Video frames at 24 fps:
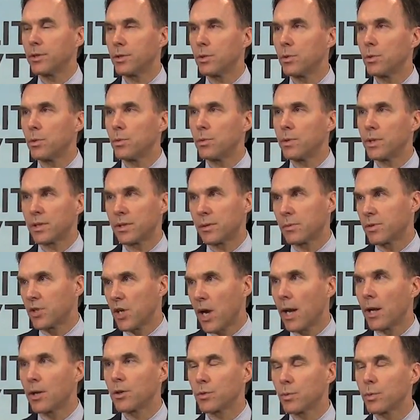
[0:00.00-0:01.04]
to this
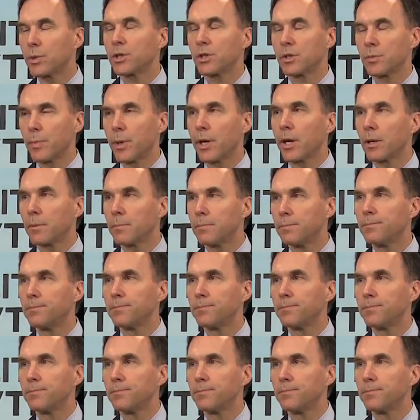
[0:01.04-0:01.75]
challenge, which is big.